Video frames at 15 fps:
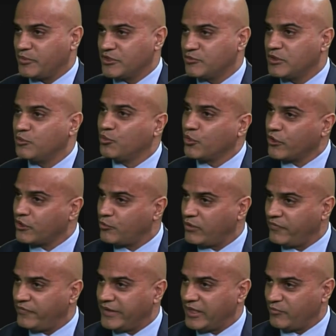We work with
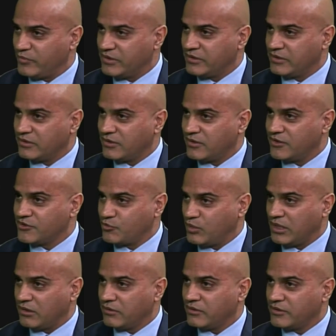them as
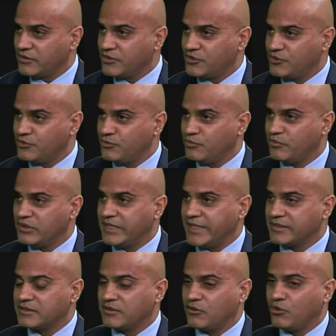well to get
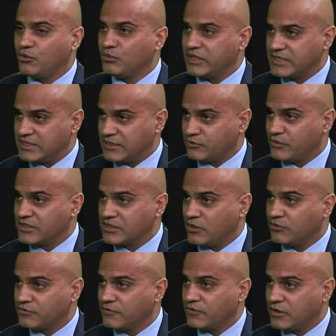a holistic result
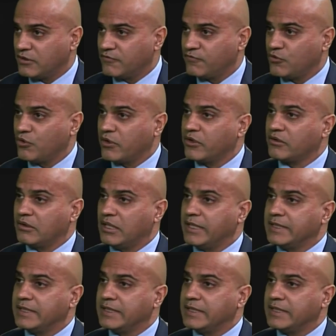for our client.